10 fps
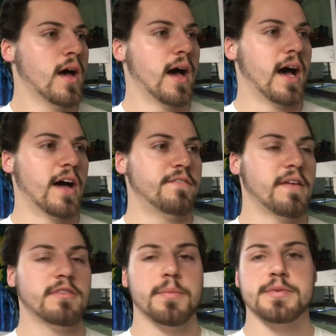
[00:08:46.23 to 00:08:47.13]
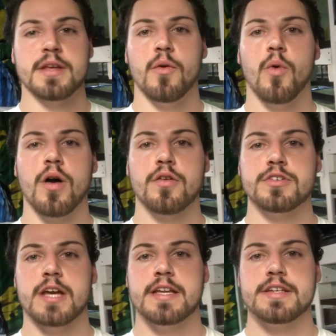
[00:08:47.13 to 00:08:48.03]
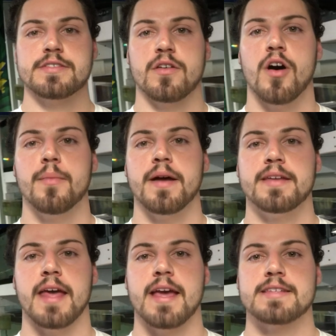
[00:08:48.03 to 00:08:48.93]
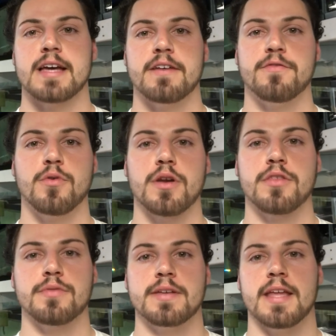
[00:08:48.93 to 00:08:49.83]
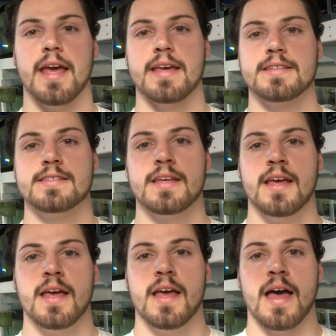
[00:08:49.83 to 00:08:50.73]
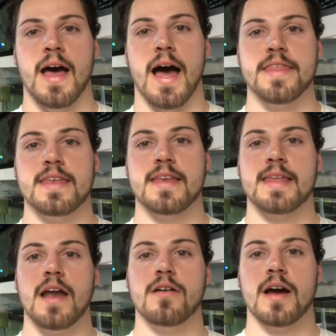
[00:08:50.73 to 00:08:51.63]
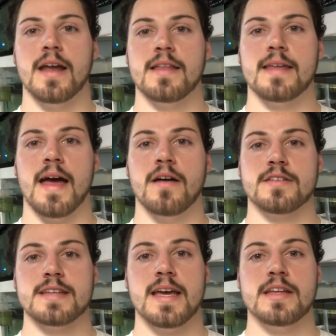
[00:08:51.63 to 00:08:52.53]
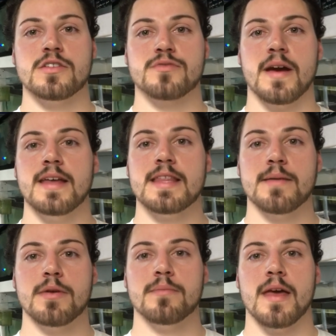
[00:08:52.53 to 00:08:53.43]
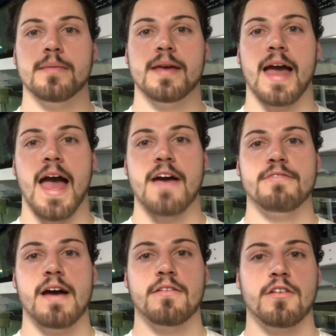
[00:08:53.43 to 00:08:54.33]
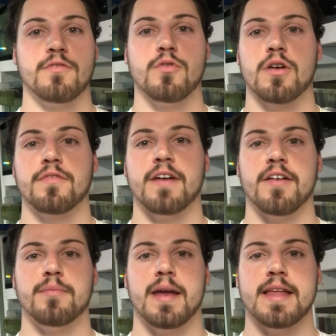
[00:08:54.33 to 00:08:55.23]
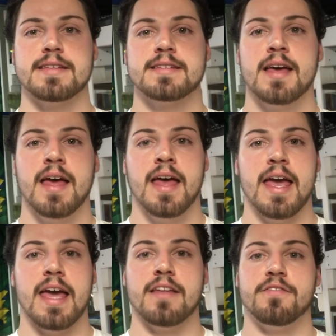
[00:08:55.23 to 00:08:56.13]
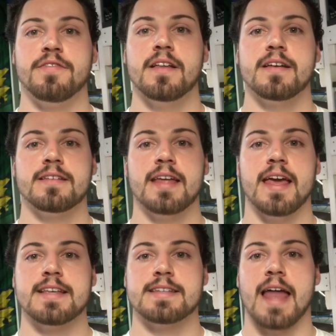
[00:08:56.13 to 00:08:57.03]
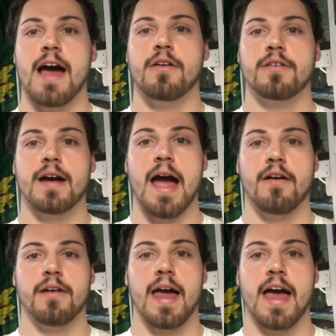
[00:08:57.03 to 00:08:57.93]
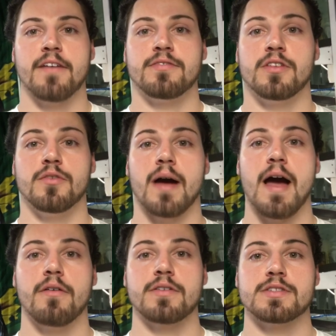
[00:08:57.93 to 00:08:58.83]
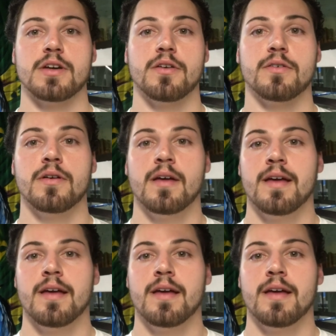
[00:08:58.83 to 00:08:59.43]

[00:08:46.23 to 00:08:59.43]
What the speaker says: 50% water changes on all my tanks. I have 43 tanks. I think that'll cut it down, because I can drain them in maybe a half hour to 45 minutes, and filling takes an hour, hour and a half, 2 hours. So